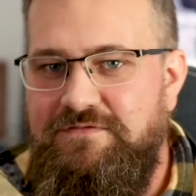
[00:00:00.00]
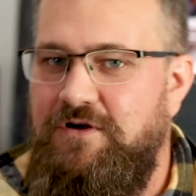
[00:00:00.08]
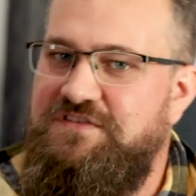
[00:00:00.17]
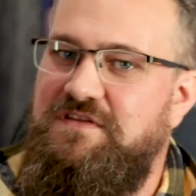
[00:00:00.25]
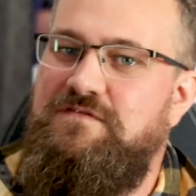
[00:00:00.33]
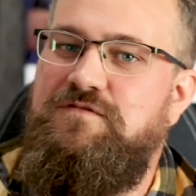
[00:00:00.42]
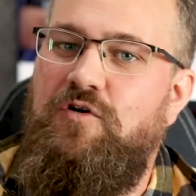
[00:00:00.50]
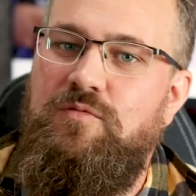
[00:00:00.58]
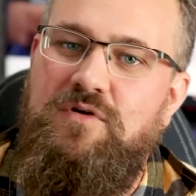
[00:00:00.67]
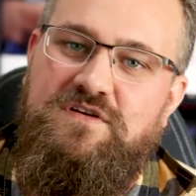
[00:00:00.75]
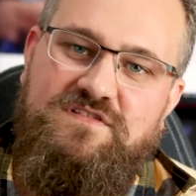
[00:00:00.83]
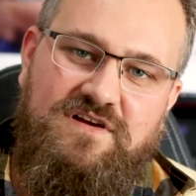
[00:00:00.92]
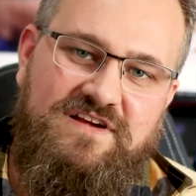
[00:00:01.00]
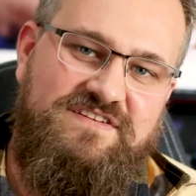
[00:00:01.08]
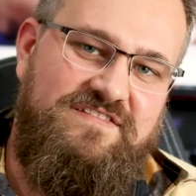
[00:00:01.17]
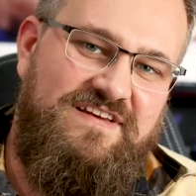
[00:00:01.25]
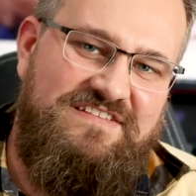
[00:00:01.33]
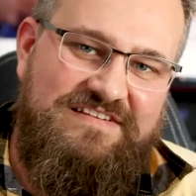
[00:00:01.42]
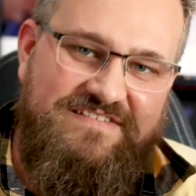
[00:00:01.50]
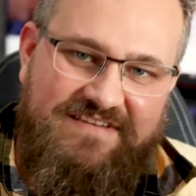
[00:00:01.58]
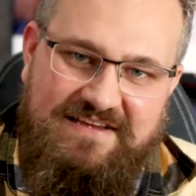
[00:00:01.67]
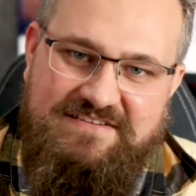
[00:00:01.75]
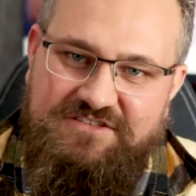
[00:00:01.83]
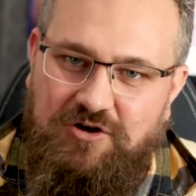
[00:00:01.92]
First and foremost, like I said, these are
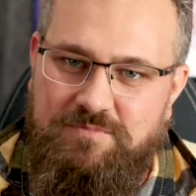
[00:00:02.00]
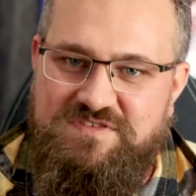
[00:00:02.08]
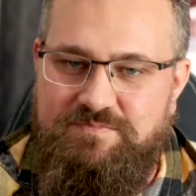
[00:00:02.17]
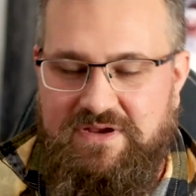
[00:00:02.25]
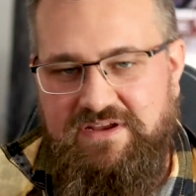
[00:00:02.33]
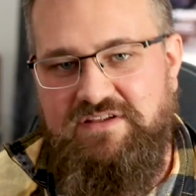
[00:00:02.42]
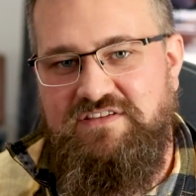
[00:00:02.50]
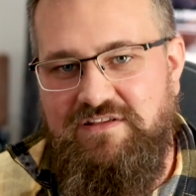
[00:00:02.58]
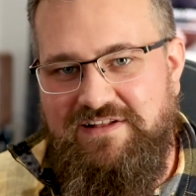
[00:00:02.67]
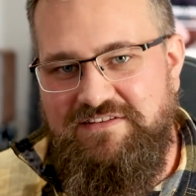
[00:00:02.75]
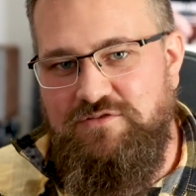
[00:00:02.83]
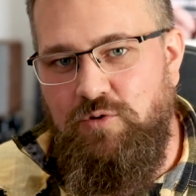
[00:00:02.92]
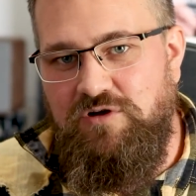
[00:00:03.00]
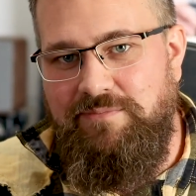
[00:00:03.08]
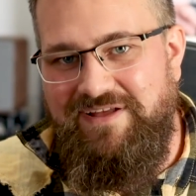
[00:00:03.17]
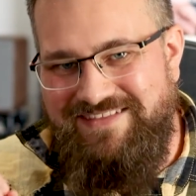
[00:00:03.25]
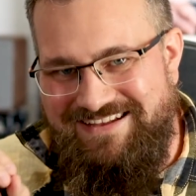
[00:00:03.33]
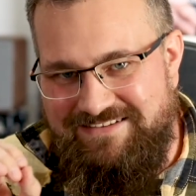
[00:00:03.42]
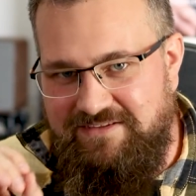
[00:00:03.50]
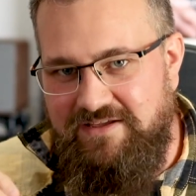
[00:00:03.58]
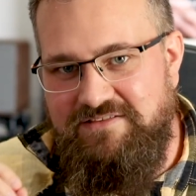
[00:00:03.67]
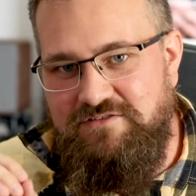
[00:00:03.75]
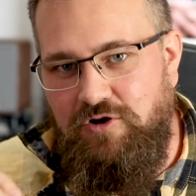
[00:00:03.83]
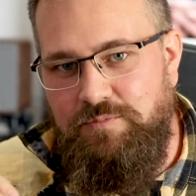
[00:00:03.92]
desktop speakers, so let's talk about that
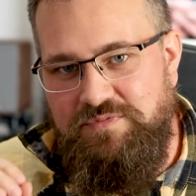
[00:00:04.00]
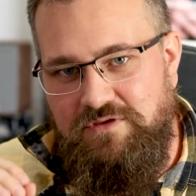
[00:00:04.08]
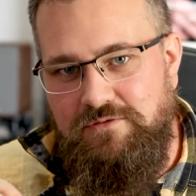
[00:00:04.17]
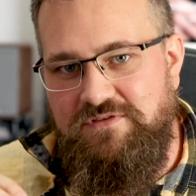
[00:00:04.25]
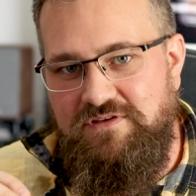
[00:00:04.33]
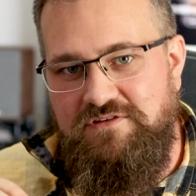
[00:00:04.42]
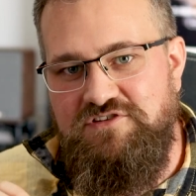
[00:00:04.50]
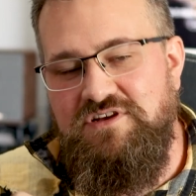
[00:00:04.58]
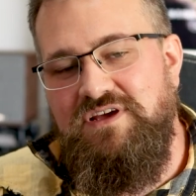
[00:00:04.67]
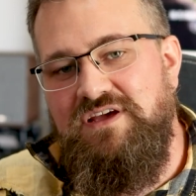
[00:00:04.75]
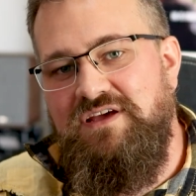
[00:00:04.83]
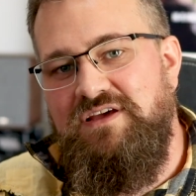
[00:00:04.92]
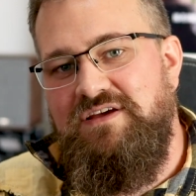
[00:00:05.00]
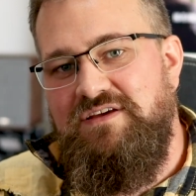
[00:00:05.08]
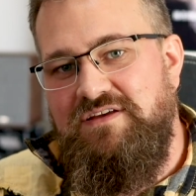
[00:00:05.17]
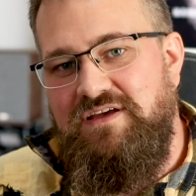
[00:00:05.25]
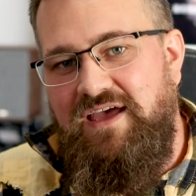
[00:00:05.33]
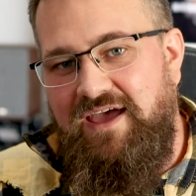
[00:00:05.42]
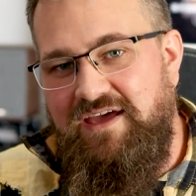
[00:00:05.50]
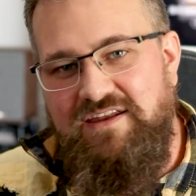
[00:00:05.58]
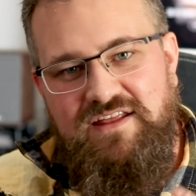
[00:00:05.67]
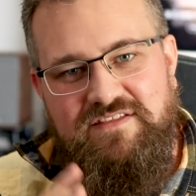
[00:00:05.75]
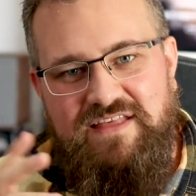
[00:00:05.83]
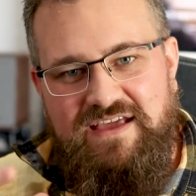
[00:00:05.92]
desktop usage. And
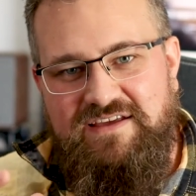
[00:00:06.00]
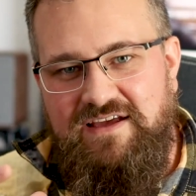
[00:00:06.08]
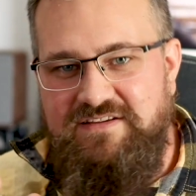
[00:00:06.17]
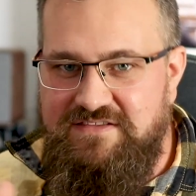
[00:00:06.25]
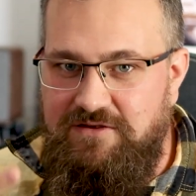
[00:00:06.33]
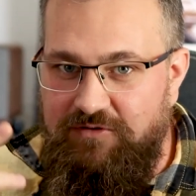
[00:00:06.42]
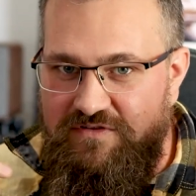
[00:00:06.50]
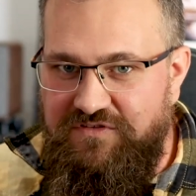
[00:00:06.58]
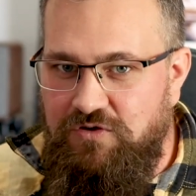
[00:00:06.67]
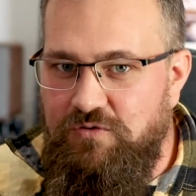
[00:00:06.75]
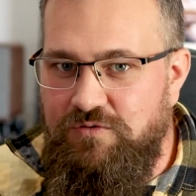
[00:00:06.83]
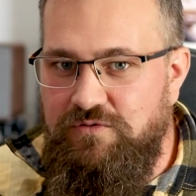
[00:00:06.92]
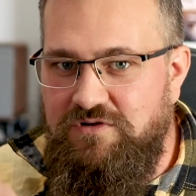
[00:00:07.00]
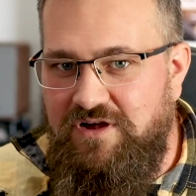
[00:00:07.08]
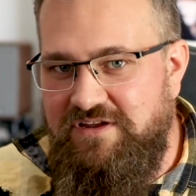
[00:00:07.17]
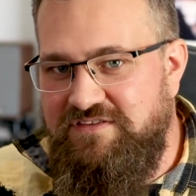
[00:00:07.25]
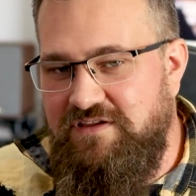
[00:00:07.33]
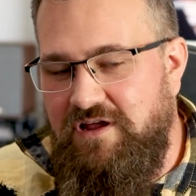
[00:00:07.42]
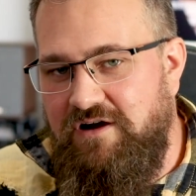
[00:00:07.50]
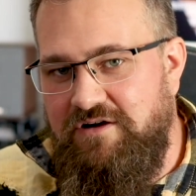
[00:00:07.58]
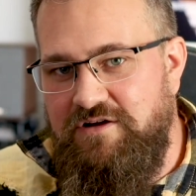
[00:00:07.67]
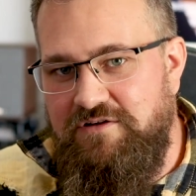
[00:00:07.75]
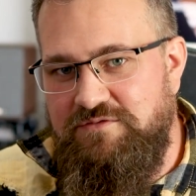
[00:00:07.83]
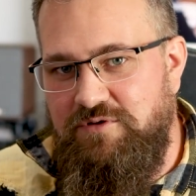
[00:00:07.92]
in that case, there are two kind of
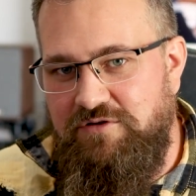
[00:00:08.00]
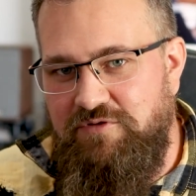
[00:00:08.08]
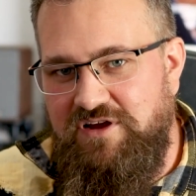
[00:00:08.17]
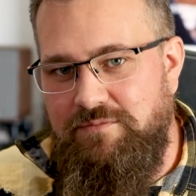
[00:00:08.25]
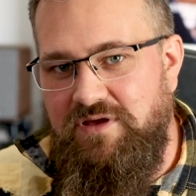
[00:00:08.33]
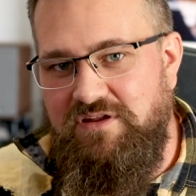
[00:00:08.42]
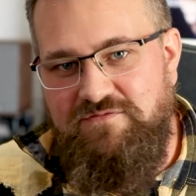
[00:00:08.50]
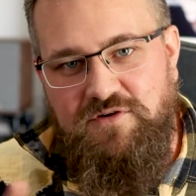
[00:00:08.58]
scenarios where I'd recommend it.